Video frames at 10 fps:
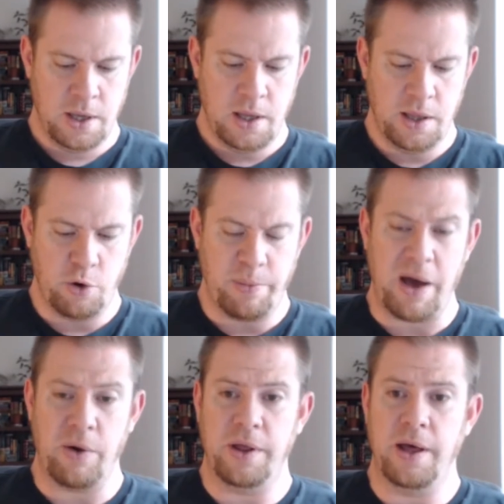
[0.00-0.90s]
were
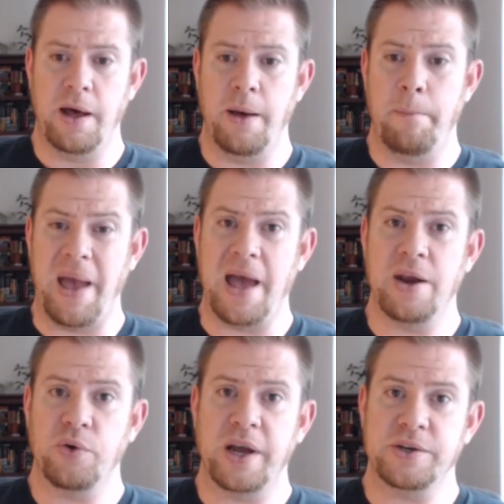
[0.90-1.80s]
about a band
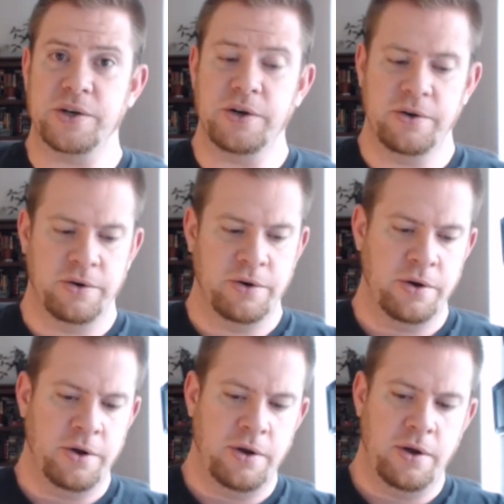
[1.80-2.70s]
director
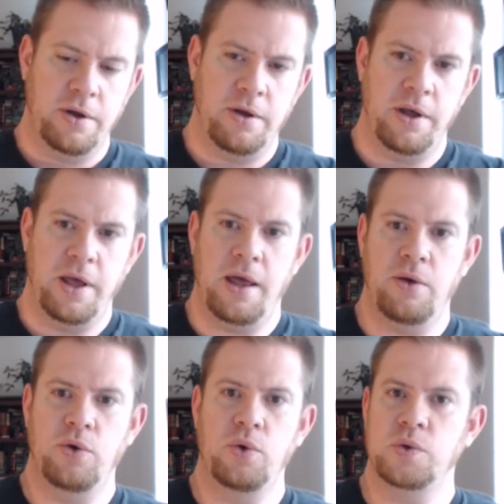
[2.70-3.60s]

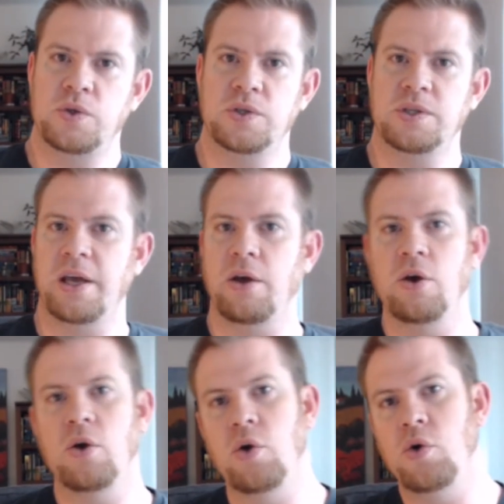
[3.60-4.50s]
who's just like
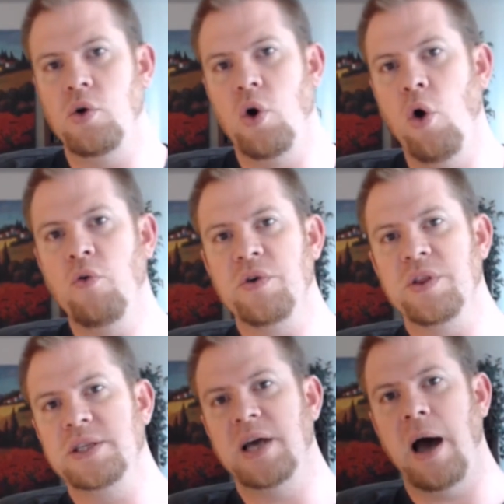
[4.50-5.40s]
over
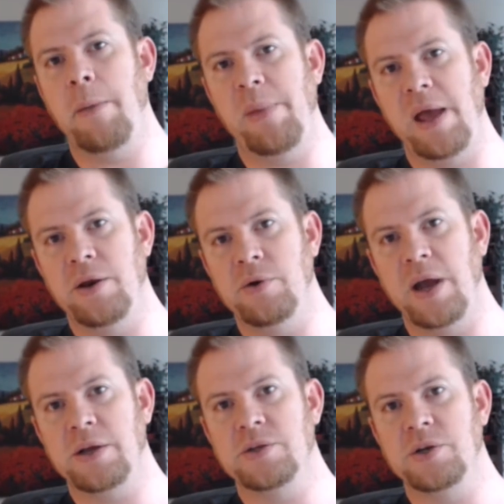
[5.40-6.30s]
the top band
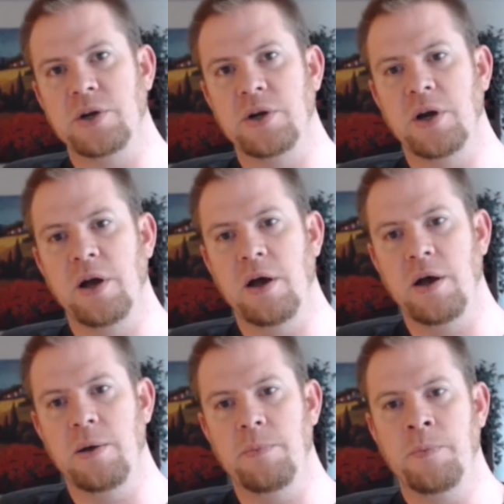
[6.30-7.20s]
director,
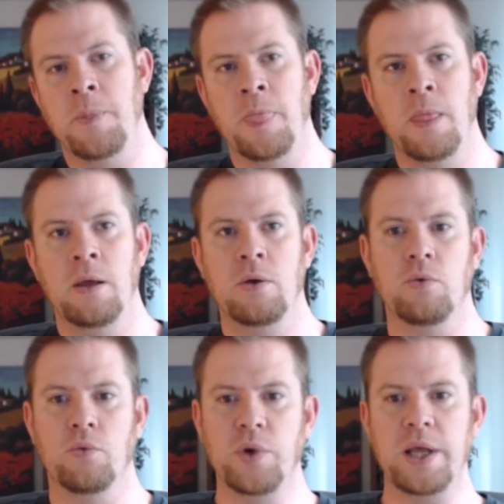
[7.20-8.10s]

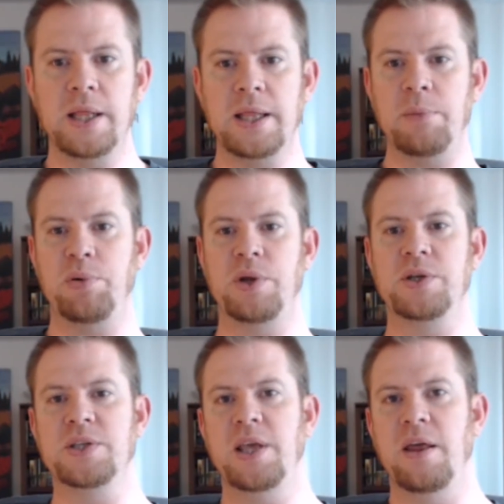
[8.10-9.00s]
really putting
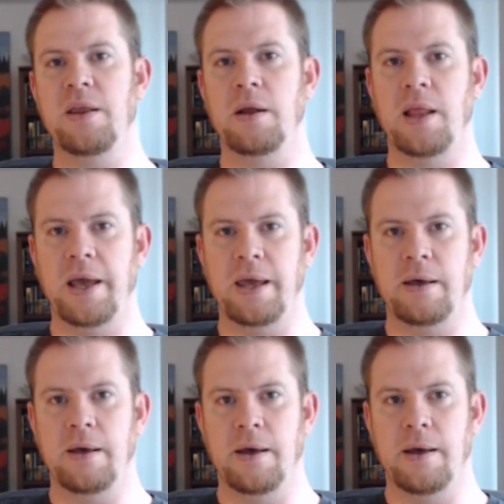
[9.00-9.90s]
together like
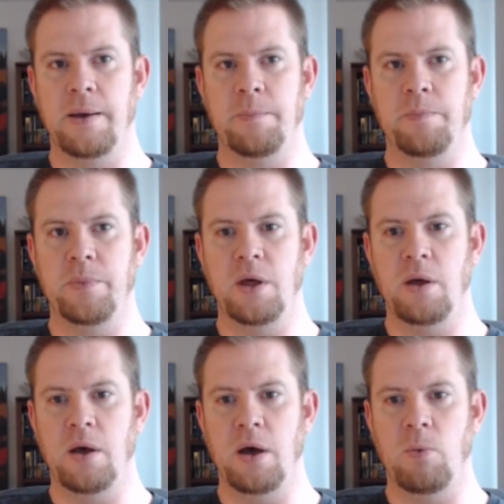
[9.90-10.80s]

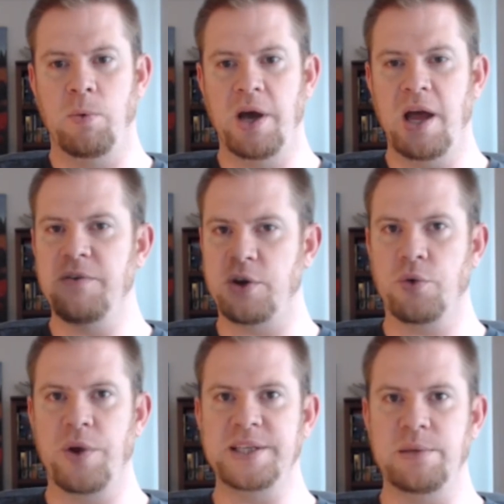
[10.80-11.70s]
a kind of a
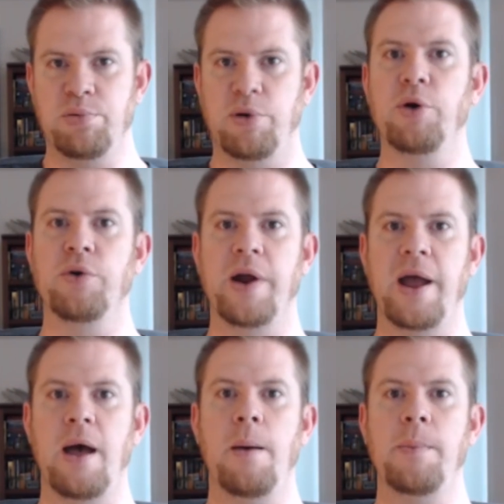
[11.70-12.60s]
crazy
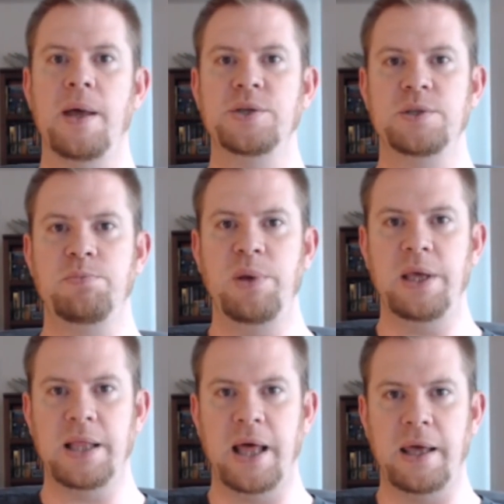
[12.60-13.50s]
program, and just
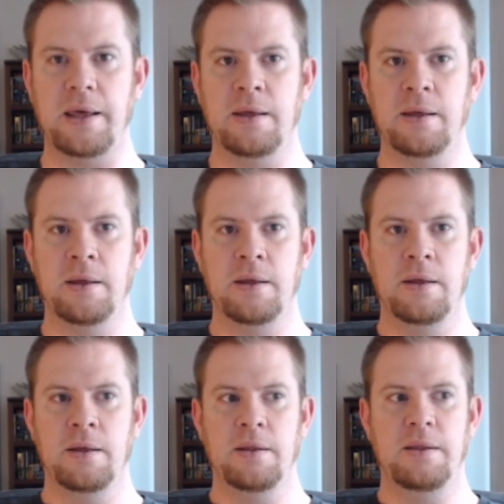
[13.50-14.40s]
being like
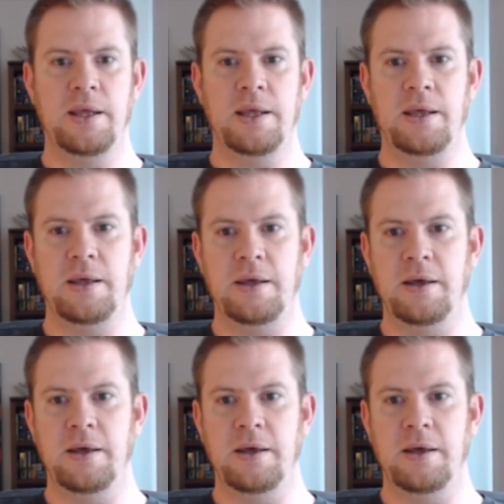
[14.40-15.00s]
the